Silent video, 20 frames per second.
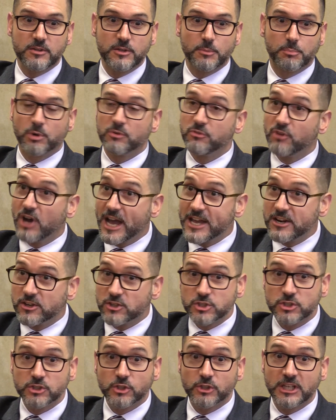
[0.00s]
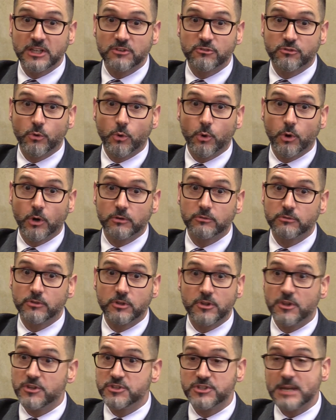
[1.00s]
providers looking for
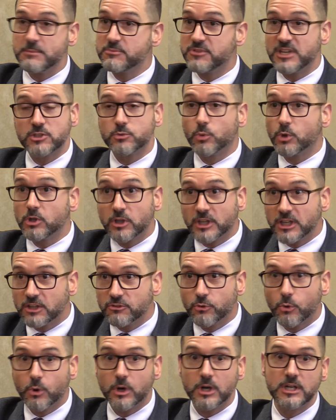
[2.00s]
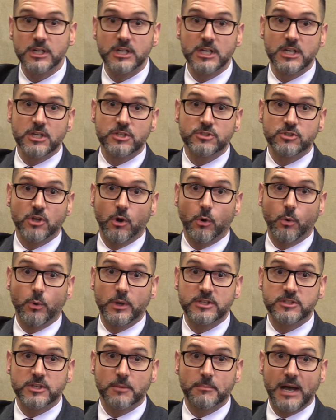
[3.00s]
the same things we're looking for. So
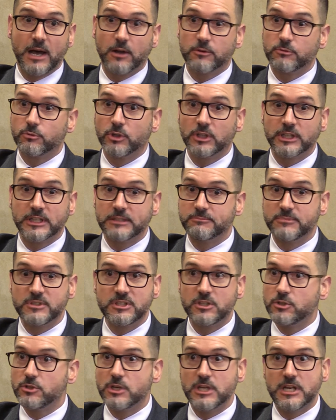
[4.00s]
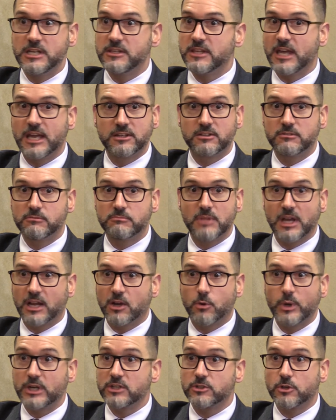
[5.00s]
it's about really getting that
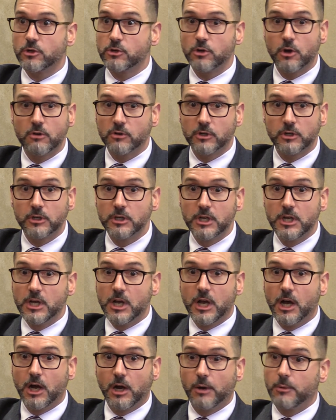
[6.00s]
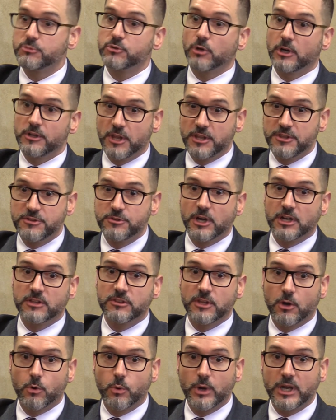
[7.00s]
quick turnover,
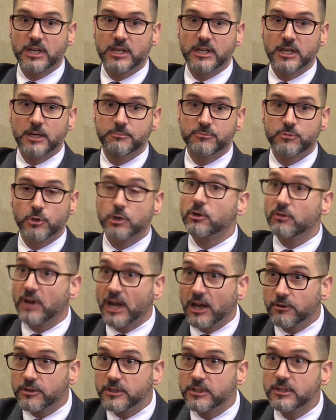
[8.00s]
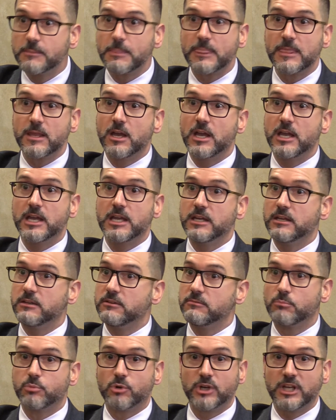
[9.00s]
that quick turnaround
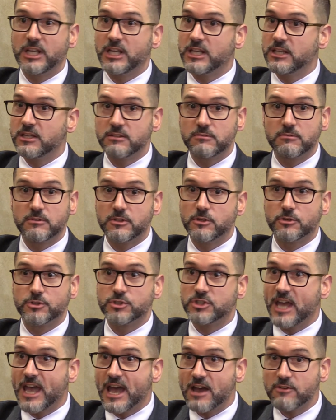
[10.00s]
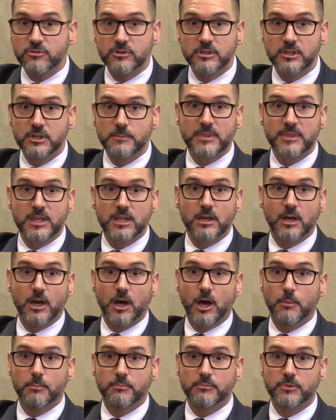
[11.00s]
and bringing in your staff.
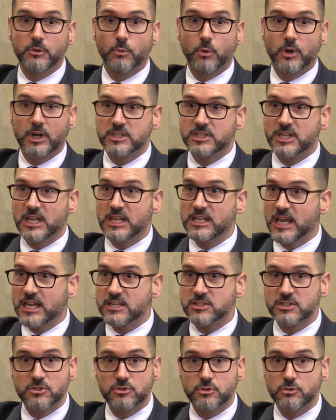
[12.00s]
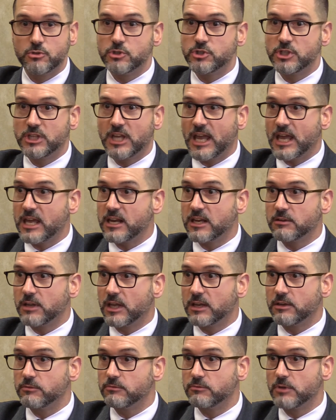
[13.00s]
You want to say yes as soon as you can
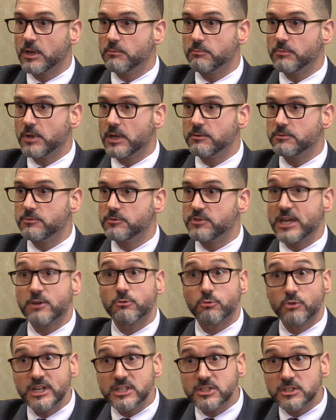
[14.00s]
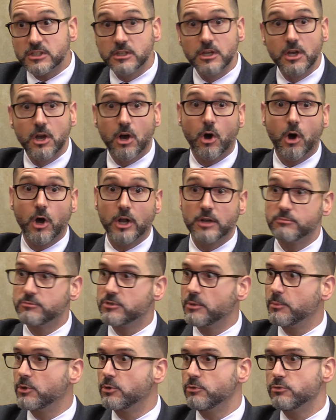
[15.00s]
and take risk on
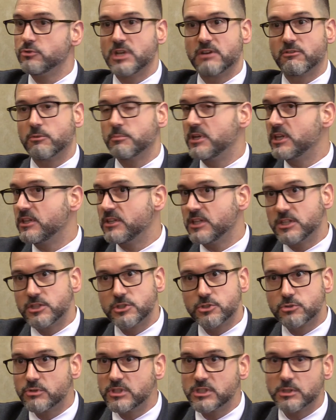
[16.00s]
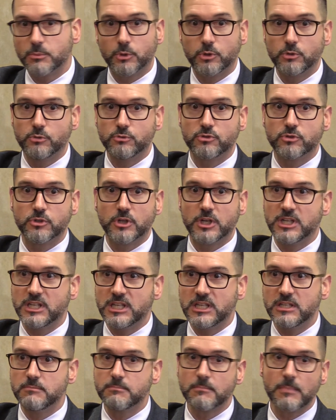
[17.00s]
someone who's never been in the industry, someone who's going to
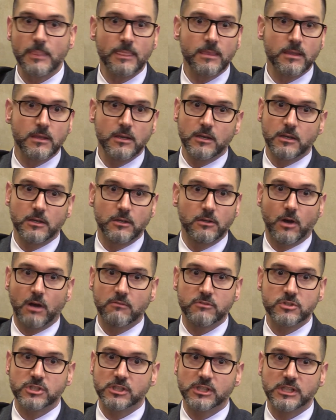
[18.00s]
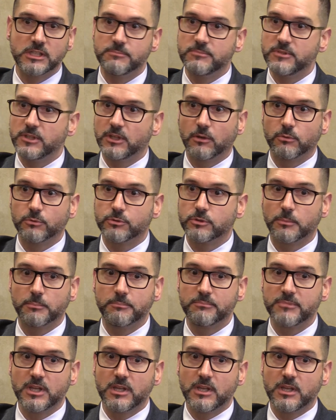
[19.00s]
need, obviously, some